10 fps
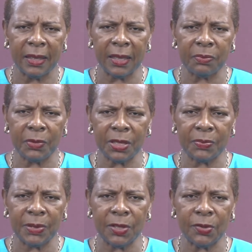It
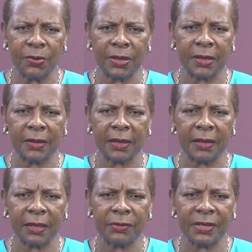must be noted
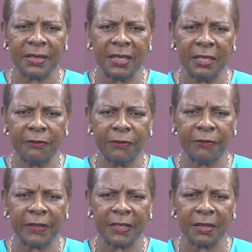that there is need for
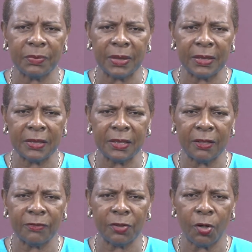flexibility
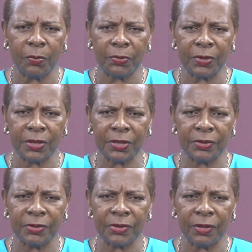of the
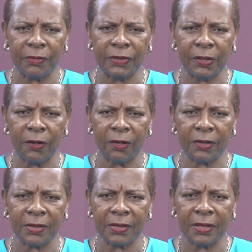operations of the
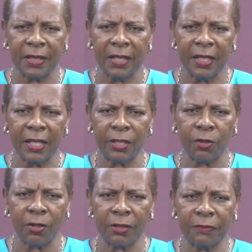caucus in
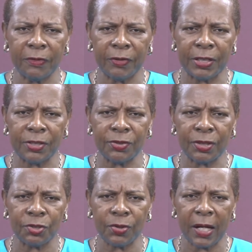order for it to
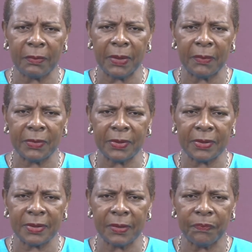attract
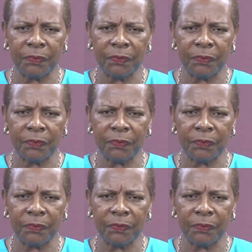members.